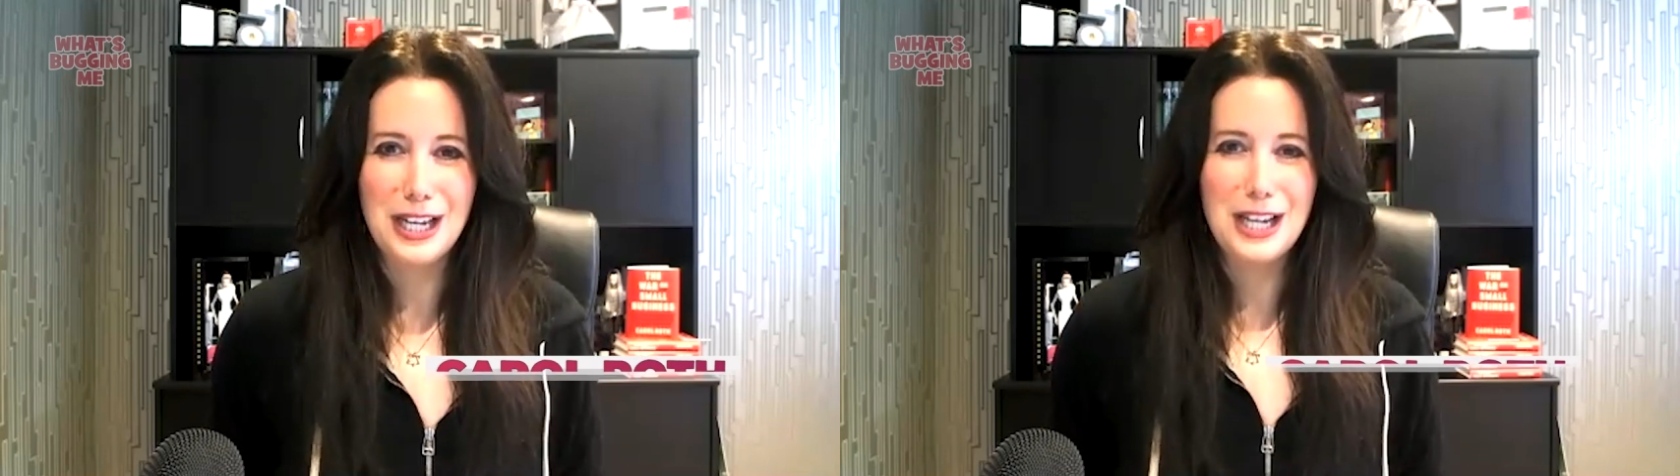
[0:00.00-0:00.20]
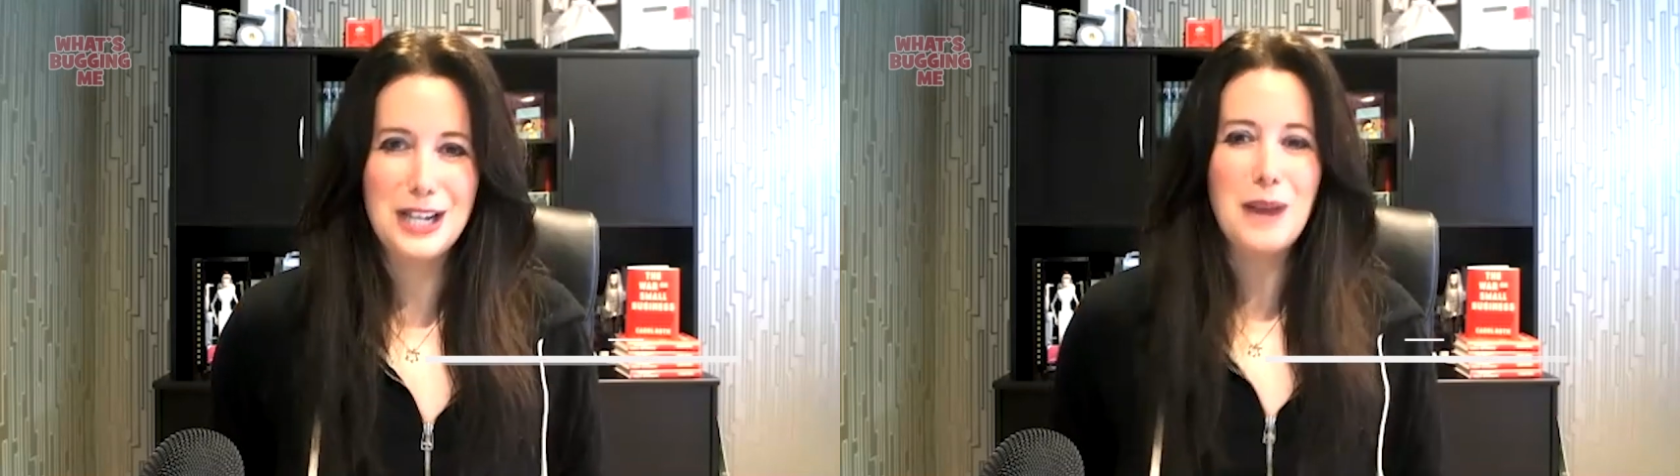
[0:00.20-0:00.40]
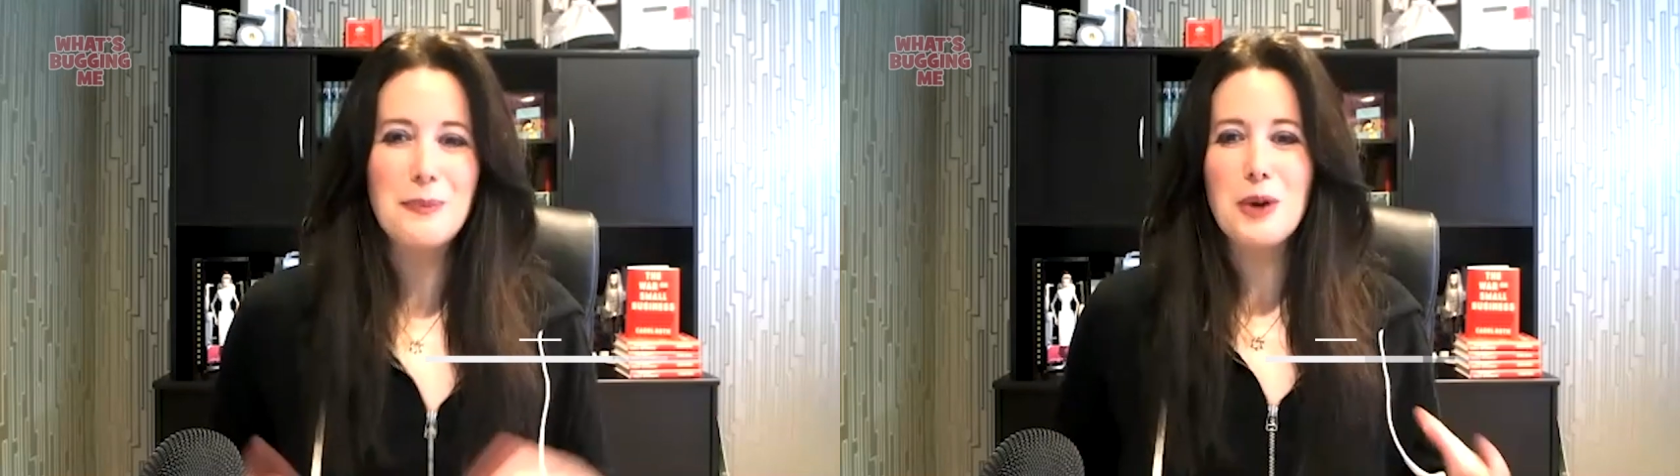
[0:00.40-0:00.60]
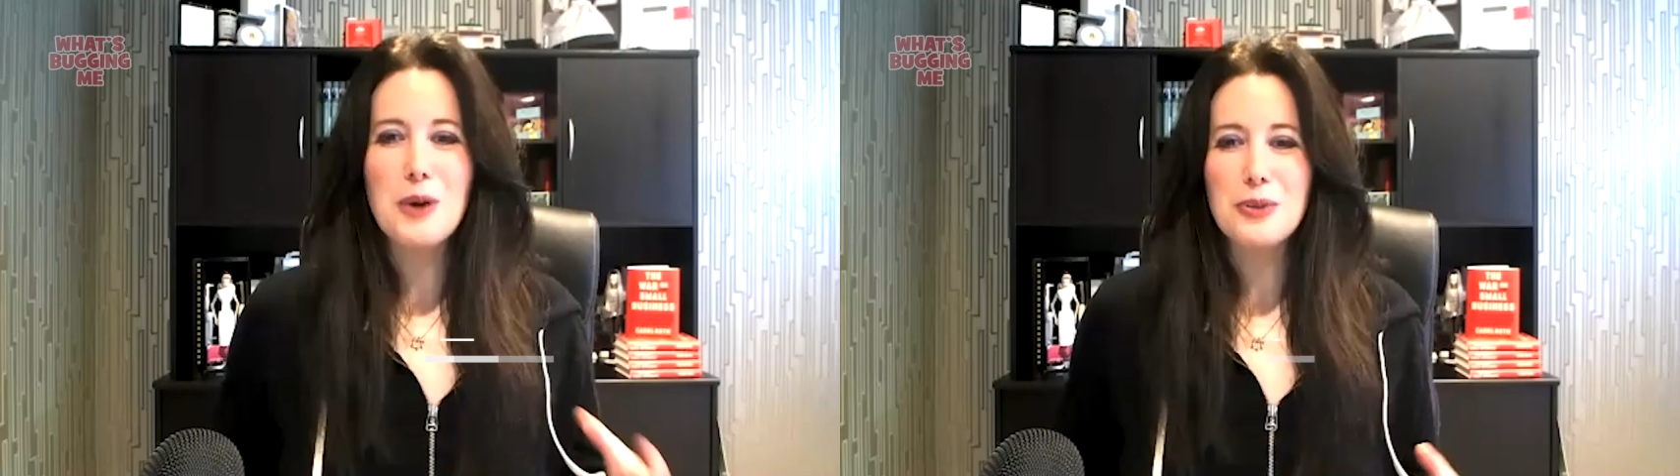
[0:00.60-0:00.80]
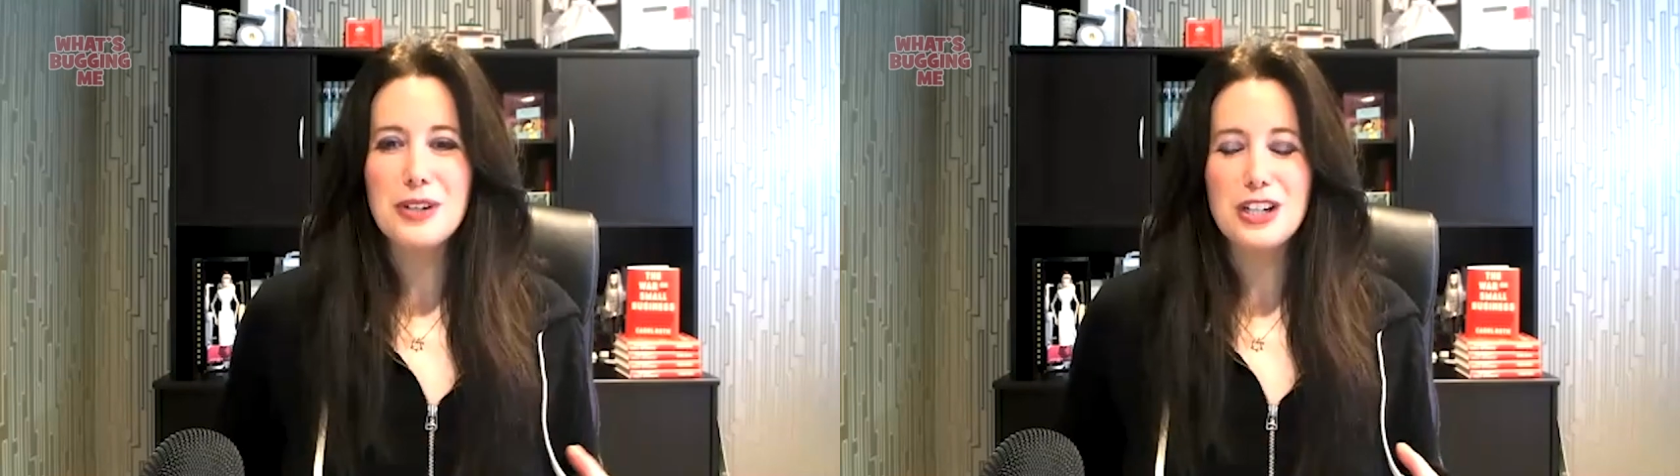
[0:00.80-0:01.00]
Number
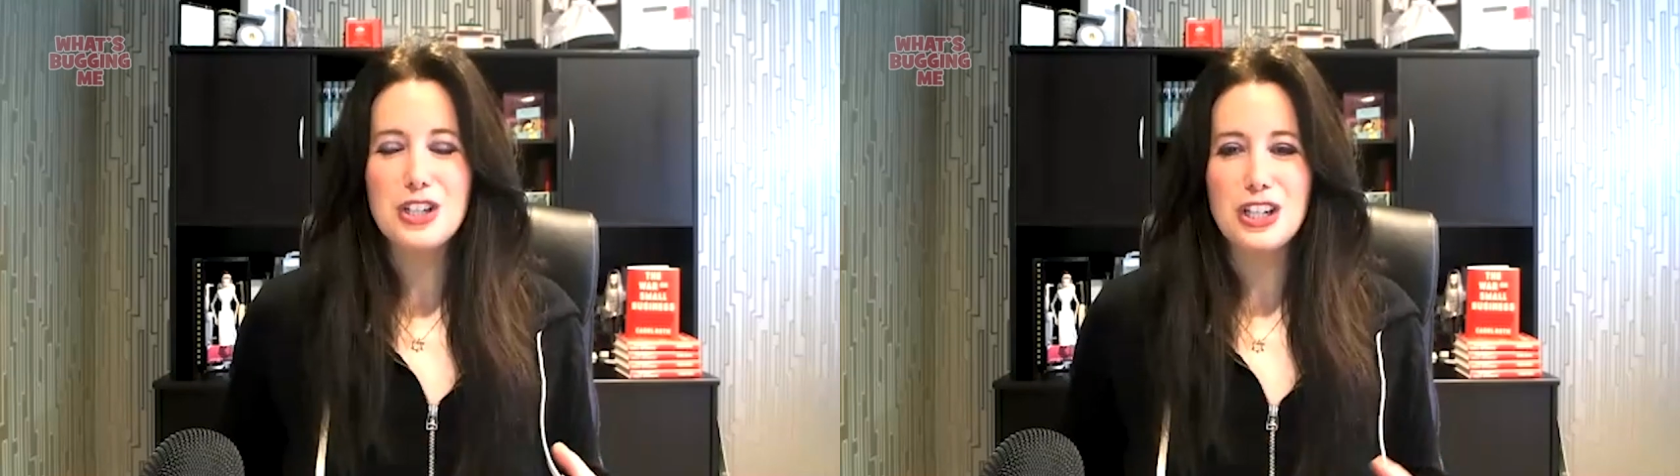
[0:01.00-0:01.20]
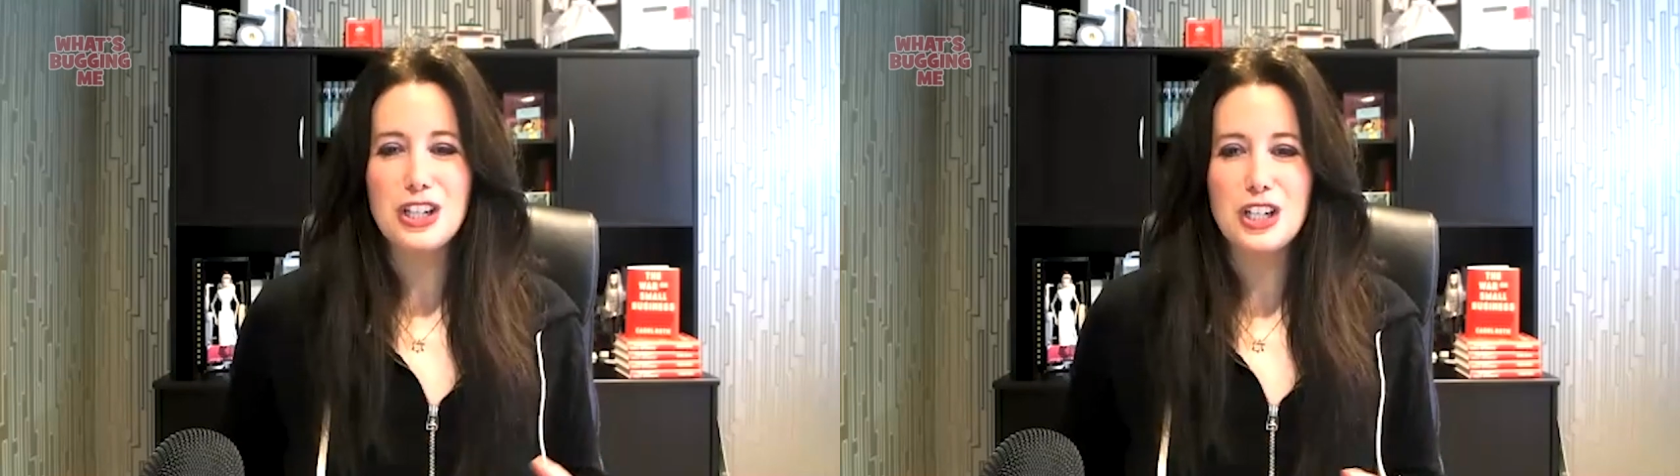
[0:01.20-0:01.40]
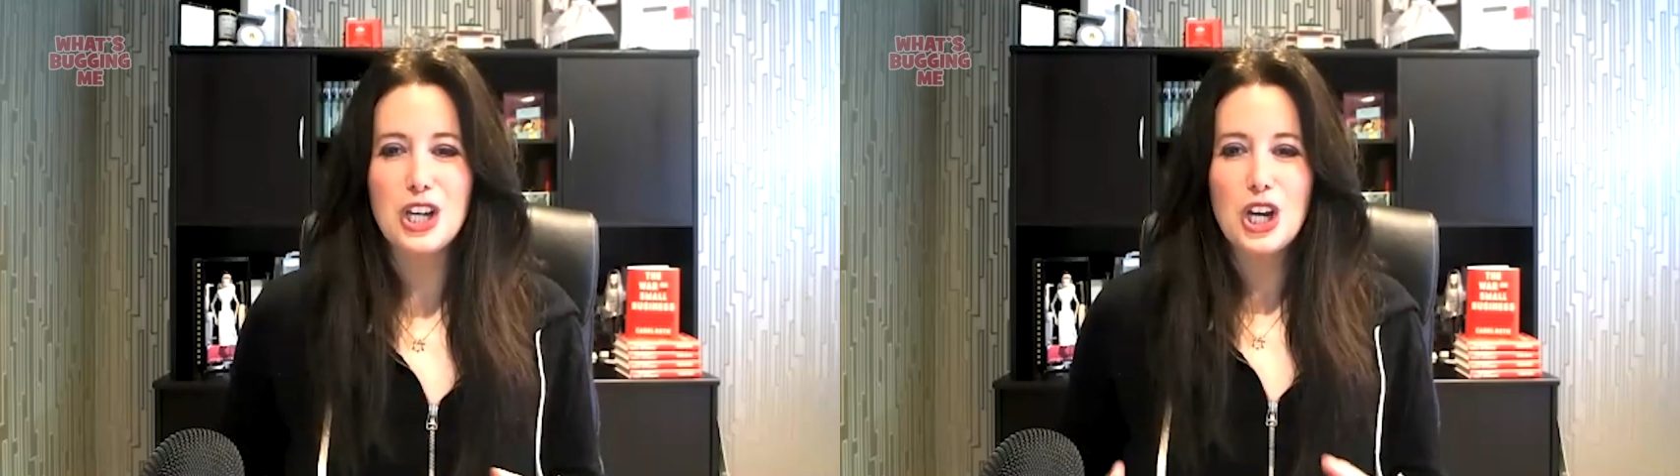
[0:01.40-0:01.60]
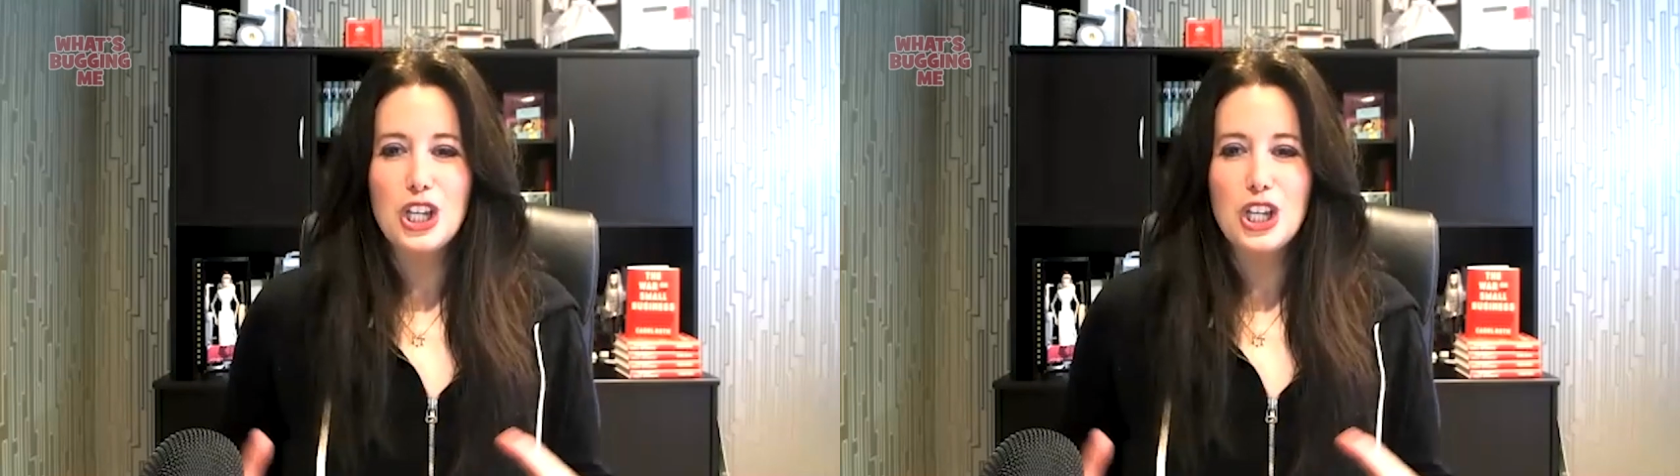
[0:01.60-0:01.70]
1 prediction,